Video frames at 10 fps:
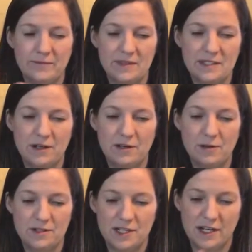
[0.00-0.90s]
That's all
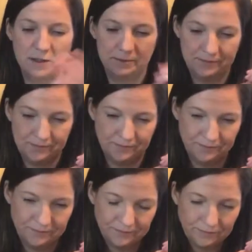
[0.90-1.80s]
those are.
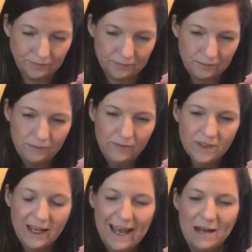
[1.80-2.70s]

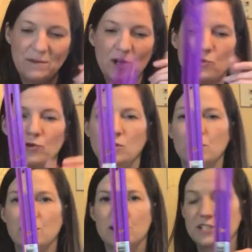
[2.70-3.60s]
I had my
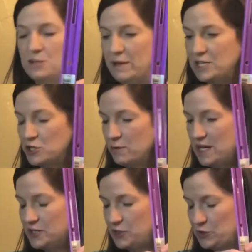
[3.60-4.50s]
ruler to measure
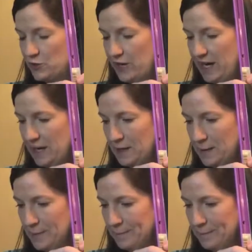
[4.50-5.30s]
my string